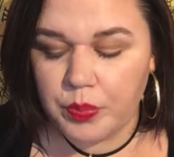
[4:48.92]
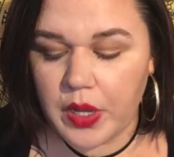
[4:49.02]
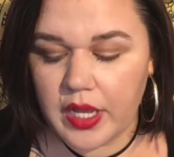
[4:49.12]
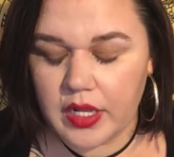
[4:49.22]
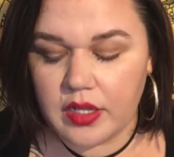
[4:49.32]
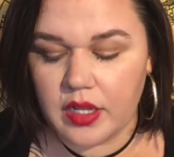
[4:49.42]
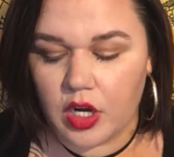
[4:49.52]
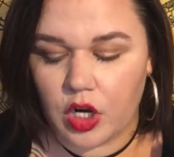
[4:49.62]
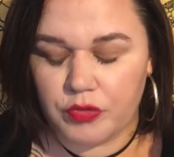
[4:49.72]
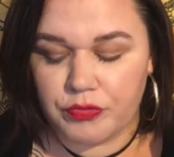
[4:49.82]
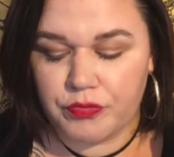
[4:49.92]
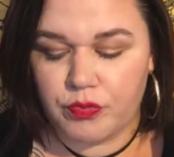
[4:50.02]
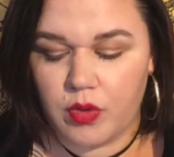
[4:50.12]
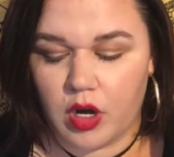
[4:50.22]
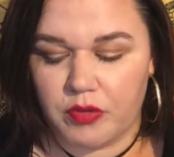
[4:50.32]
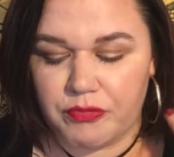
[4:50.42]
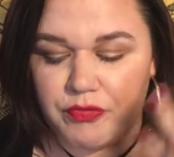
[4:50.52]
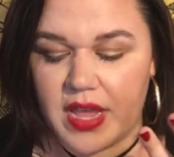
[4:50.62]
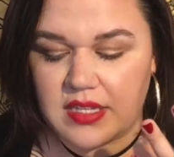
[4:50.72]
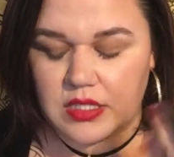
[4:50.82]
but her
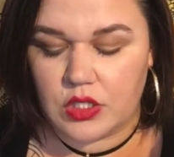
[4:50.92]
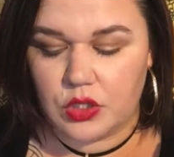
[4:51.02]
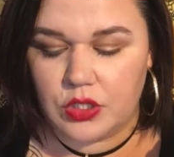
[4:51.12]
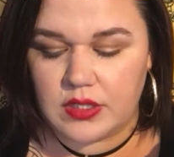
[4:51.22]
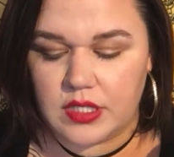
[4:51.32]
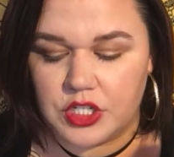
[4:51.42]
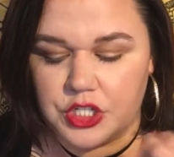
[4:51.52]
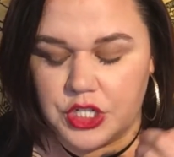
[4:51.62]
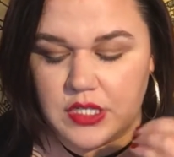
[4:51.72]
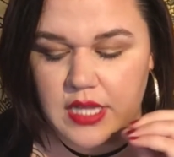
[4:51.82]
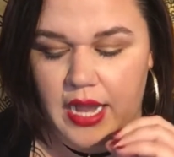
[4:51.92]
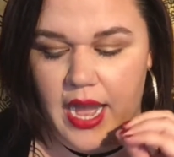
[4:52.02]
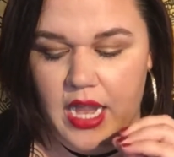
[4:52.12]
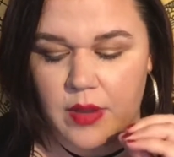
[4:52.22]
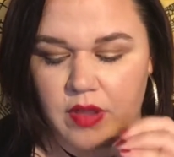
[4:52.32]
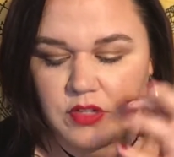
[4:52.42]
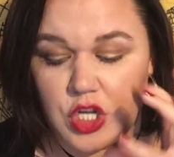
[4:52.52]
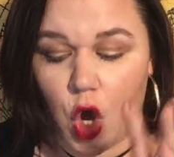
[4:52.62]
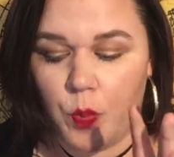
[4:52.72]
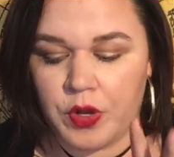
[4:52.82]
face looks like she's if
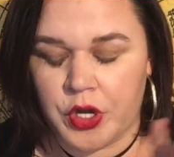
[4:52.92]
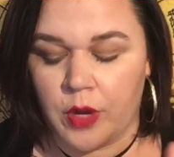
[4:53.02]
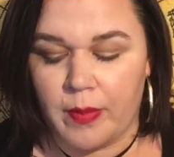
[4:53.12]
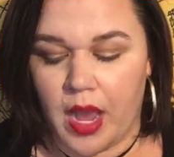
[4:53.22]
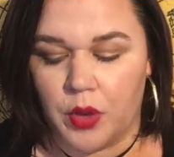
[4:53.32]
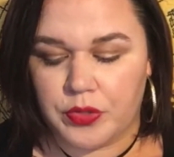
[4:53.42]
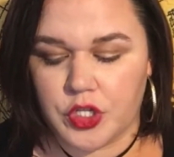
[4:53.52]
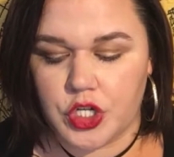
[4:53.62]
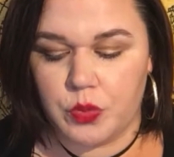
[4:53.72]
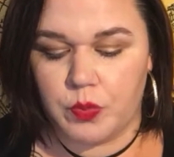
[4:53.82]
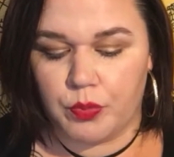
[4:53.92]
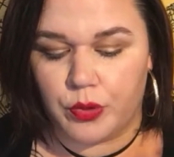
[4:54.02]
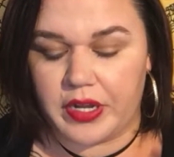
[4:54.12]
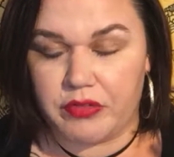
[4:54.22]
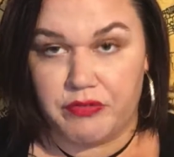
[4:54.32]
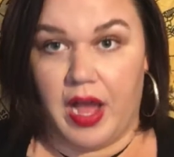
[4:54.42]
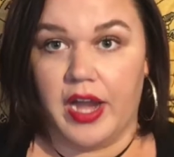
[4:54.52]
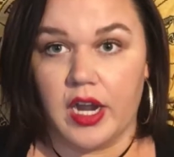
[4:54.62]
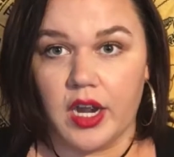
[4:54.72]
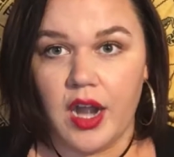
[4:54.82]
she opened her mouth she would breathe
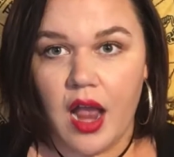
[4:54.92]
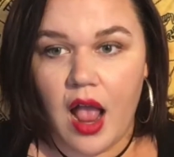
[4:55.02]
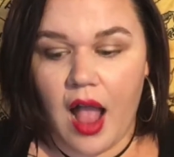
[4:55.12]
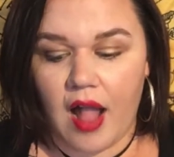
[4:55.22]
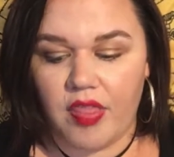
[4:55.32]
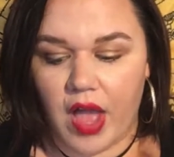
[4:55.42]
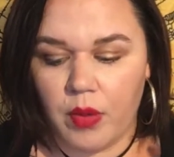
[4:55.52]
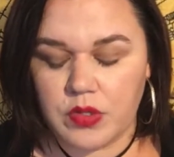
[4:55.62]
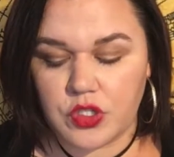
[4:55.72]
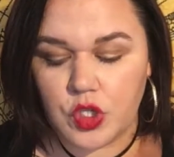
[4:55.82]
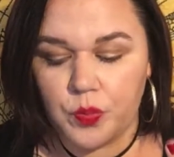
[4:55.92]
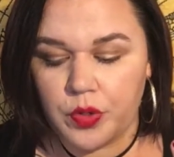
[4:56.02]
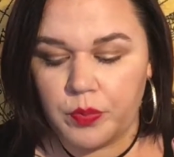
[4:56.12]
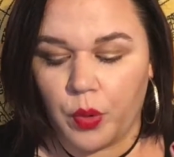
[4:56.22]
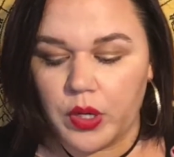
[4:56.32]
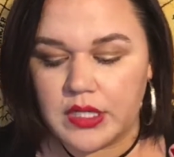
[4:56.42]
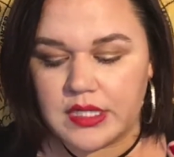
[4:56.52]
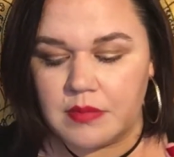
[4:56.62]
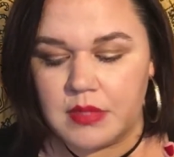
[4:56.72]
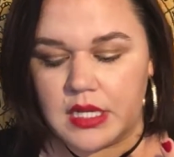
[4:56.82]
fire, and that was super
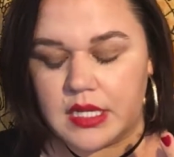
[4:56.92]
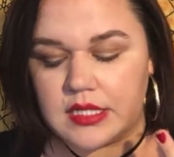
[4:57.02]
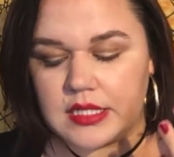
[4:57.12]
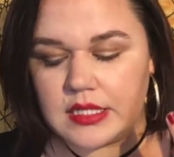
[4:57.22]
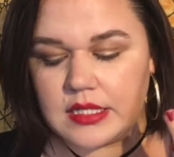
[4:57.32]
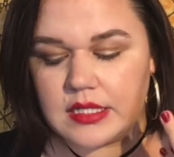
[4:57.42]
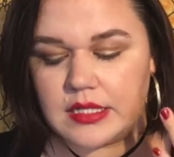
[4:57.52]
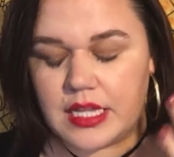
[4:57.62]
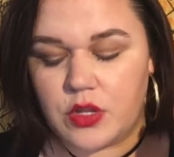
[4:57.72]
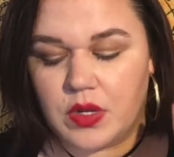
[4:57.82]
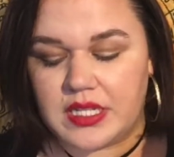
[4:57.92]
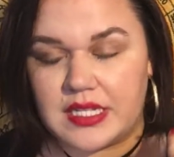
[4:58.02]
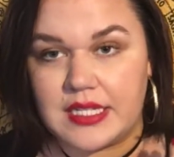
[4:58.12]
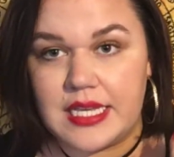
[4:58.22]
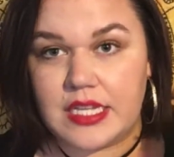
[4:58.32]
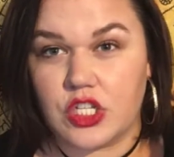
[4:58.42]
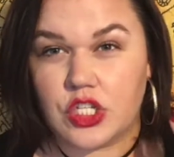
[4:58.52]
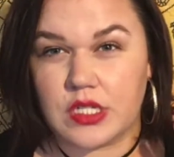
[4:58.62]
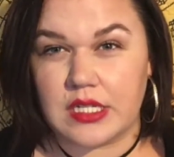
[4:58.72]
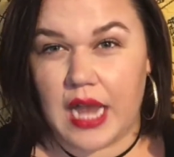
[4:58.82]
important to me to that you could see
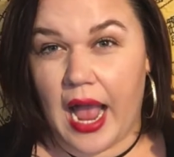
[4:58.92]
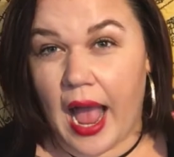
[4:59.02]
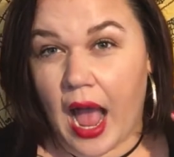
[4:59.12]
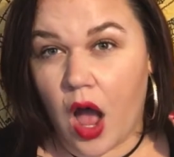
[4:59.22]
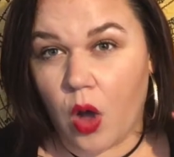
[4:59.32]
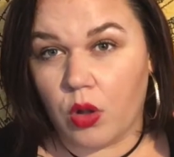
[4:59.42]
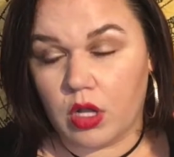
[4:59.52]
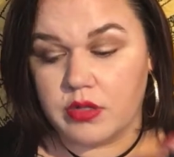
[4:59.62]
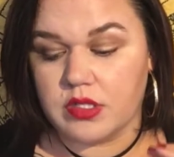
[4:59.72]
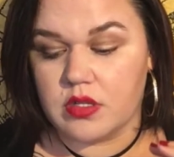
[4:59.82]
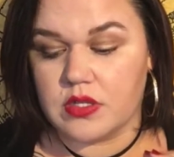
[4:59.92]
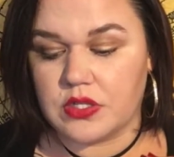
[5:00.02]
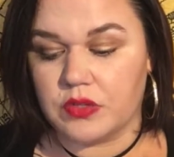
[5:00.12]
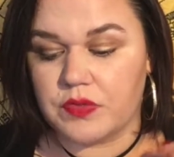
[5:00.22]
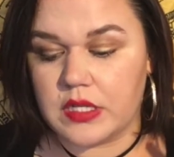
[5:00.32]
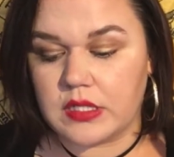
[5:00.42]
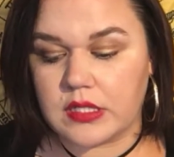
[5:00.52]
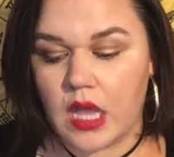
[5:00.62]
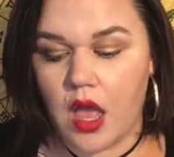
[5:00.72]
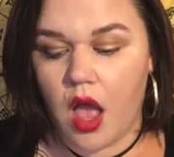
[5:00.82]
just how close to the
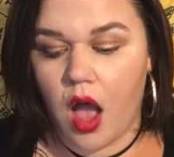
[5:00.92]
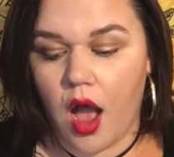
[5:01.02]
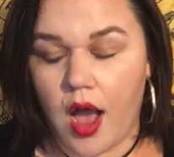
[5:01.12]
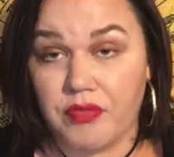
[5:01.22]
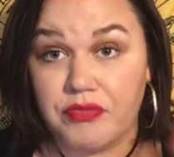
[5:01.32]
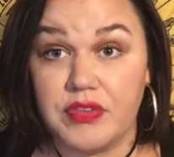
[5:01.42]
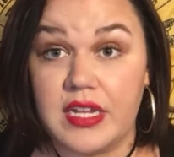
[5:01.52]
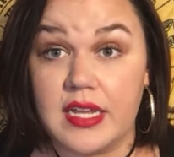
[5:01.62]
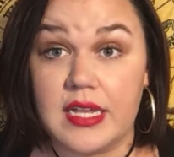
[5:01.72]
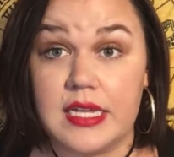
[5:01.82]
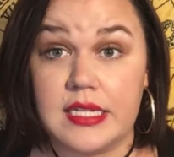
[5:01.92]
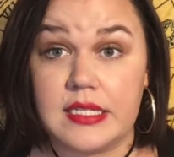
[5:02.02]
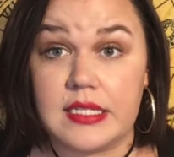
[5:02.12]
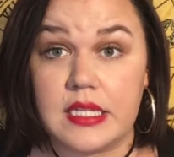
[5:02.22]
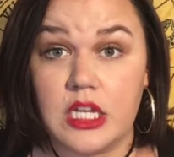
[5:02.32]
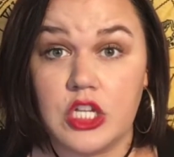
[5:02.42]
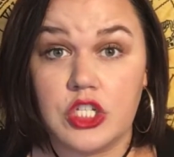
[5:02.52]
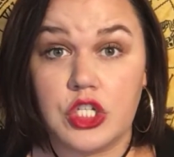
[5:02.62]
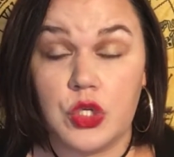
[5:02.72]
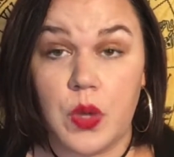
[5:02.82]
surface Fina is
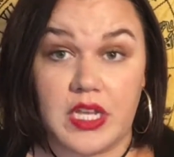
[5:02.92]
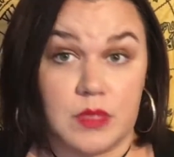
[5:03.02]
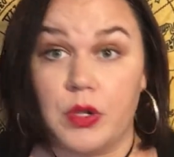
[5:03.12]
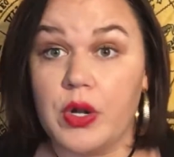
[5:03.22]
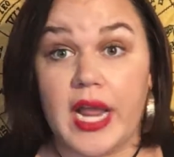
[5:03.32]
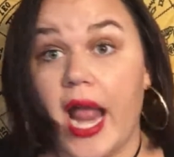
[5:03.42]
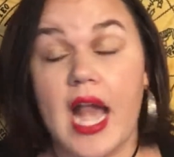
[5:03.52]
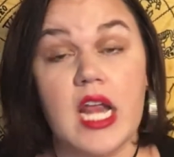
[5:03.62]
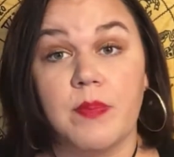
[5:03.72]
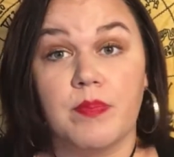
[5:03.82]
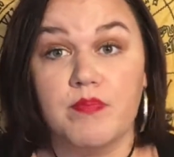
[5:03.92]
to exploding at any